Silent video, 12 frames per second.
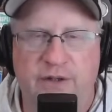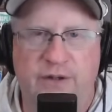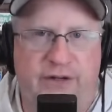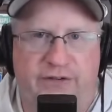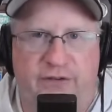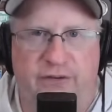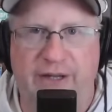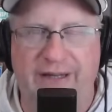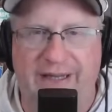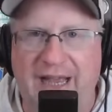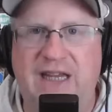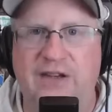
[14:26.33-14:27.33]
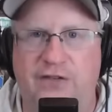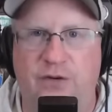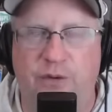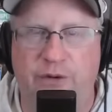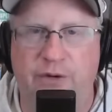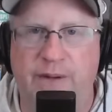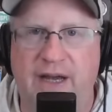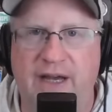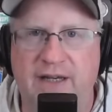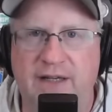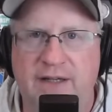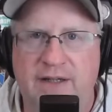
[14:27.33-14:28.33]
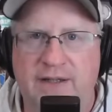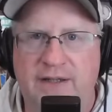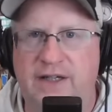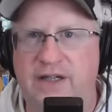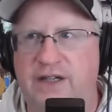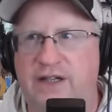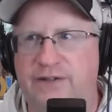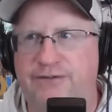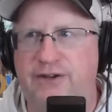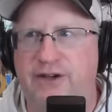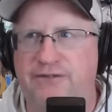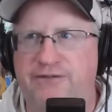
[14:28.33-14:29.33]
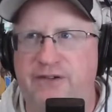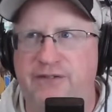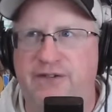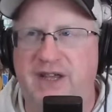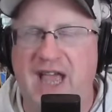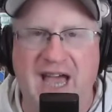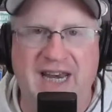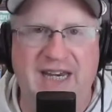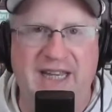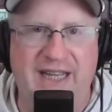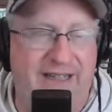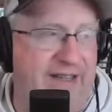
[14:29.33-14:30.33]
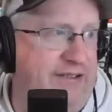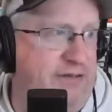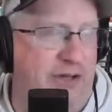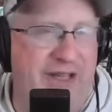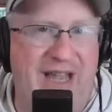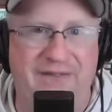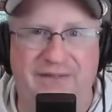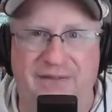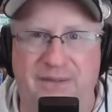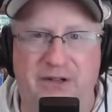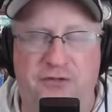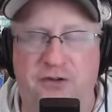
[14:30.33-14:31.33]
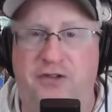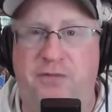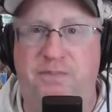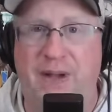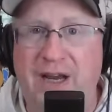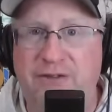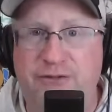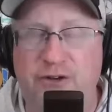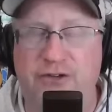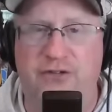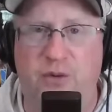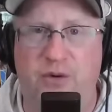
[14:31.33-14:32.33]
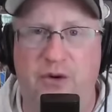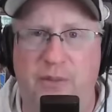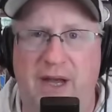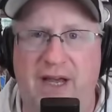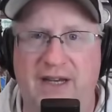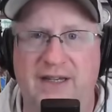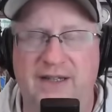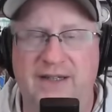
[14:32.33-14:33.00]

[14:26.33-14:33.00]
who doesn't really like his quarterback. If he had any, he doesn't really have much respect for his quarterback.